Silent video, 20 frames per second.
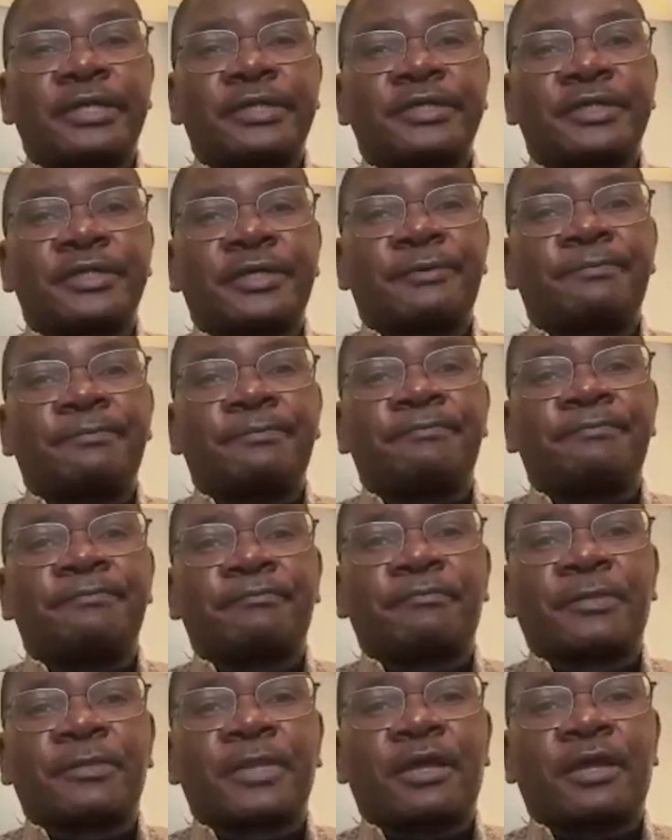that
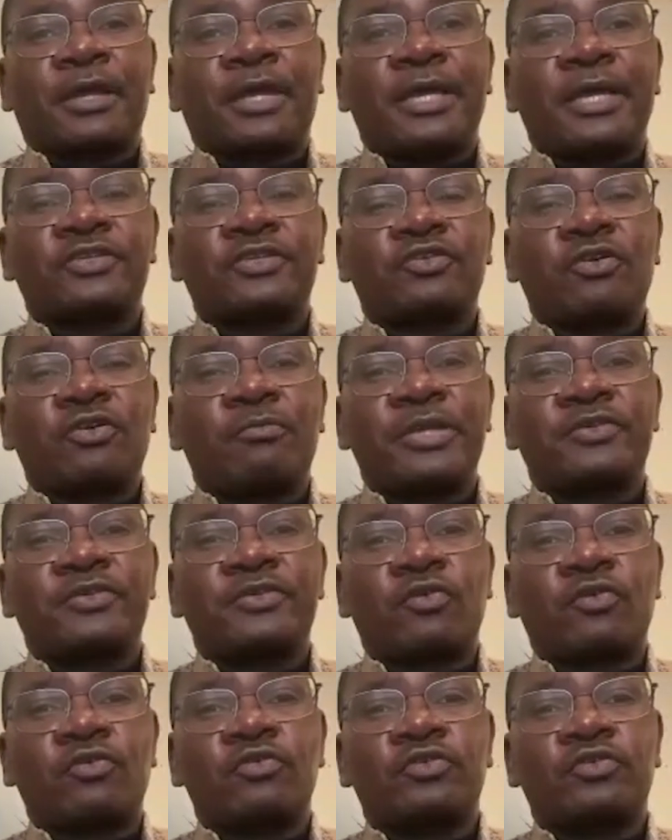ESCOM
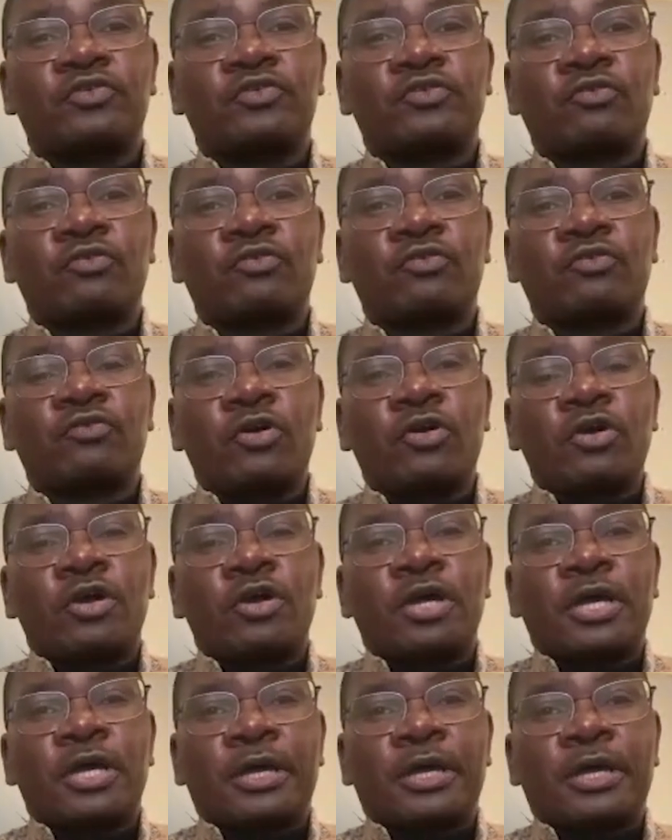has also
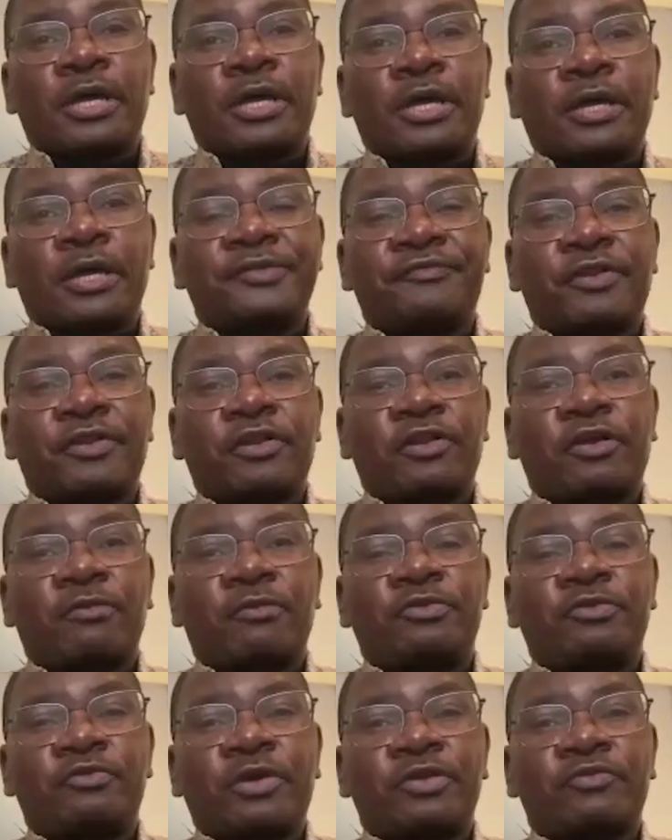
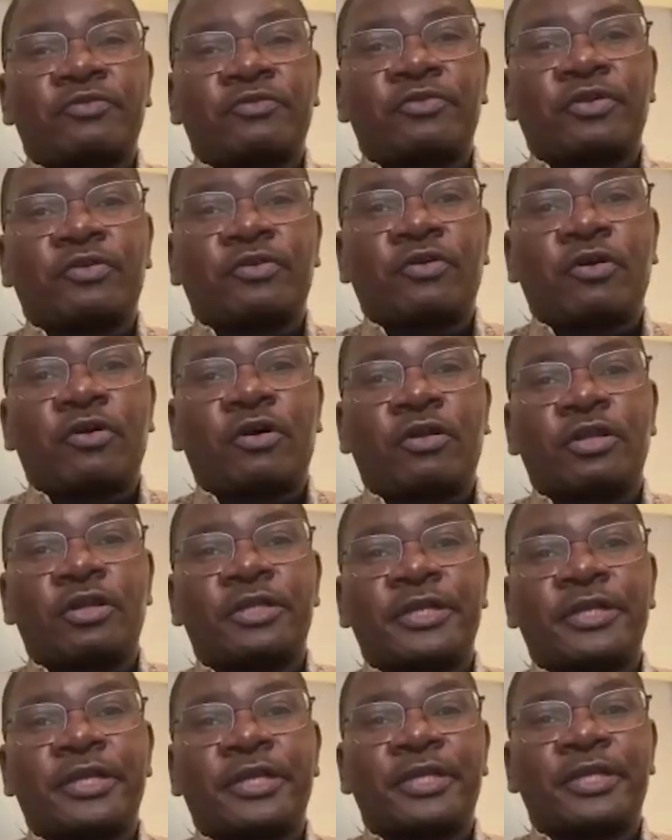developed what we
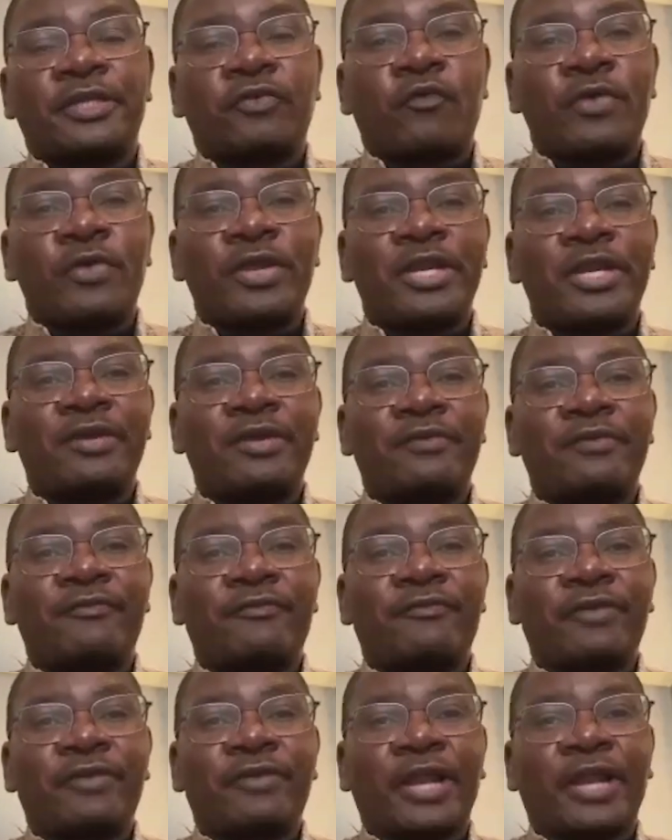call the wheeling
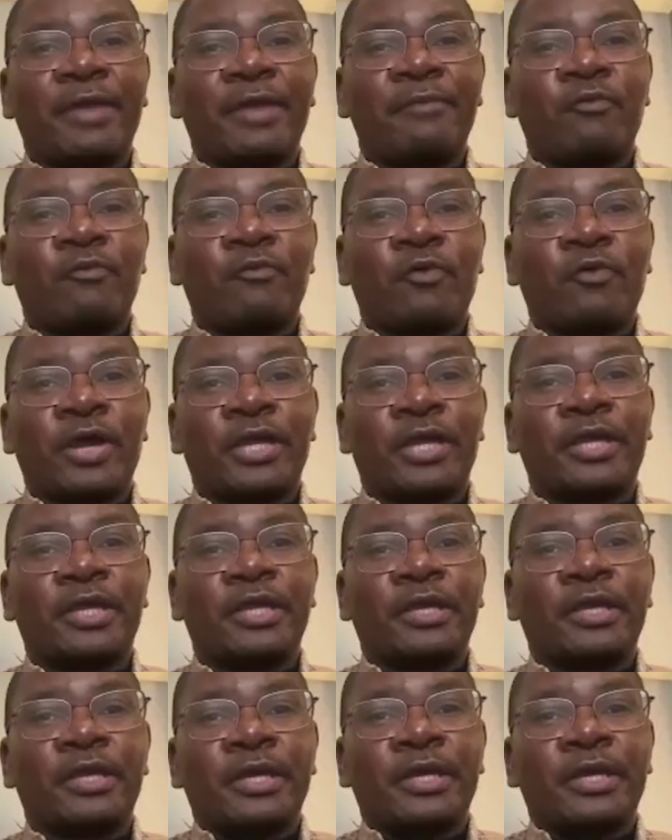framework,